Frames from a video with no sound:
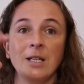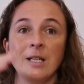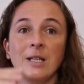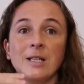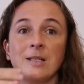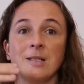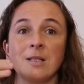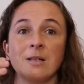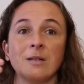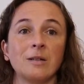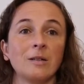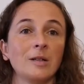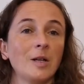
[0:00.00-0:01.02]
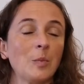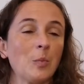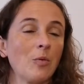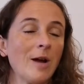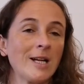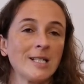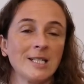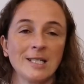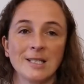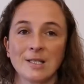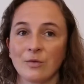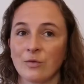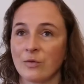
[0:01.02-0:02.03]
It's a practice
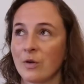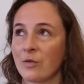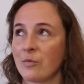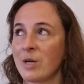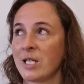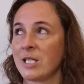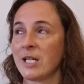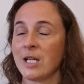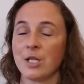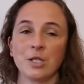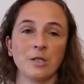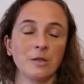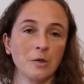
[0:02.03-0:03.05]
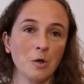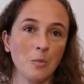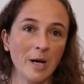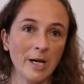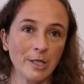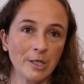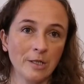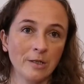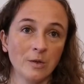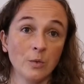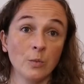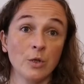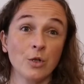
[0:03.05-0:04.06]
of meditation and compassion,
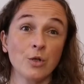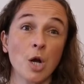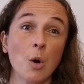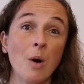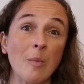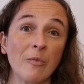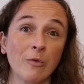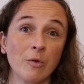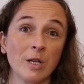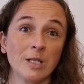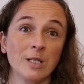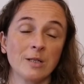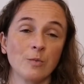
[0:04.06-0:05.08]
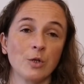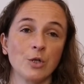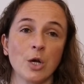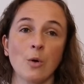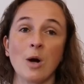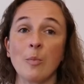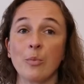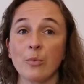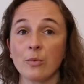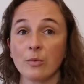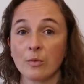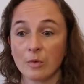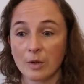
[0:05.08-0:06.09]
and we show up for it. We show up
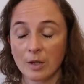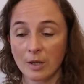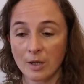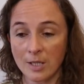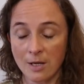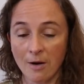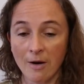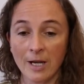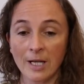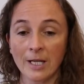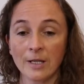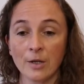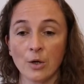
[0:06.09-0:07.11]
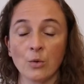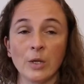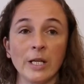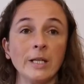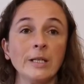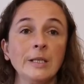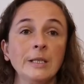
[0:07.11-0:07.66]
entirely and wholly.